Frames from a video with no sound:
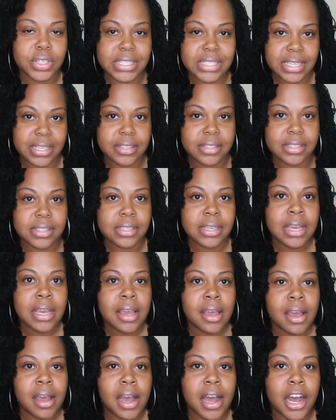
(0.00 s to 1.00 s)
cents.
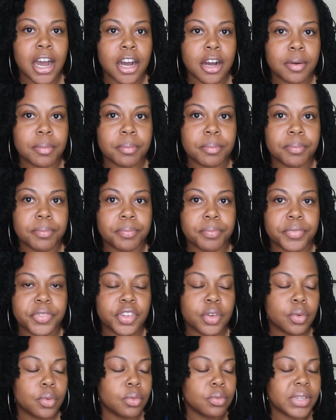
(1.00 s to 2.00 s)

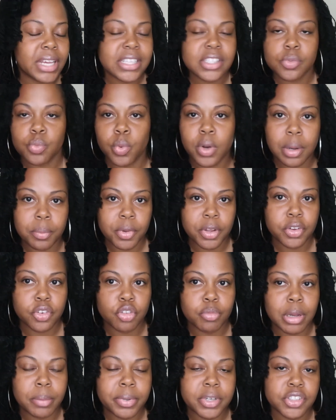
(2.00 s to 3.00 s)
So that's what I'm going to
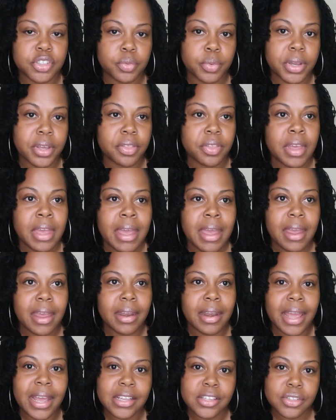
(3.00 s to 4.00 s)
do my budget with.
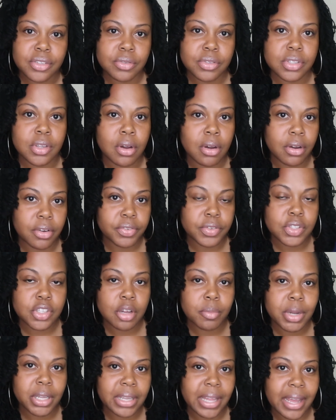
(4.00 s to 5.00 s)
And as you saw, if you
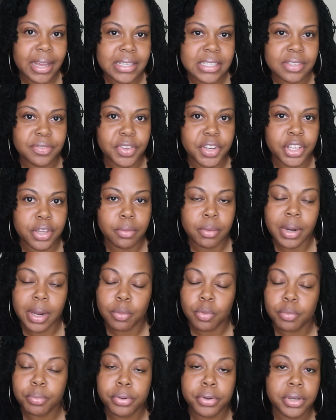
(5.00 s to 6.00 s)
saw my last video, and I
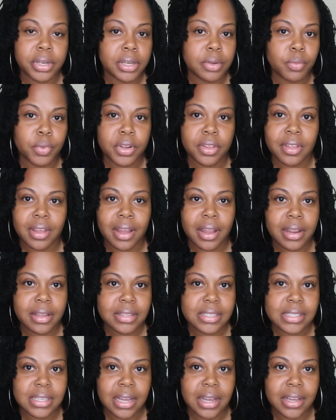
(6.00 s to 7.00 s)
will put it in one of the eye in
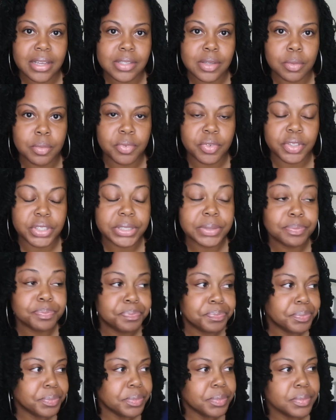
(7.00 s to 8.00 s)
the skies hopefully,
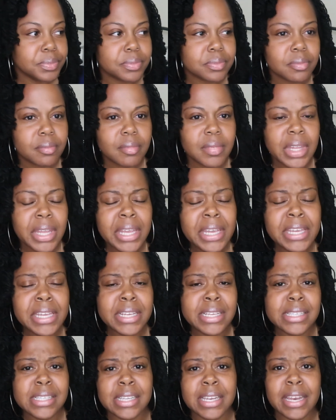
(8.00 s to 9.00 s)

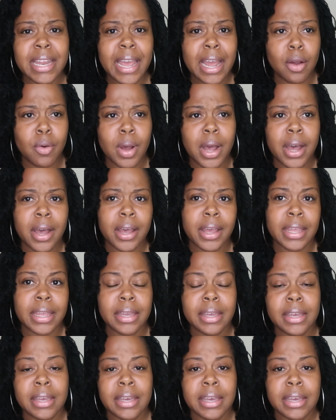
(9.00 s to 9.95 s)
is now I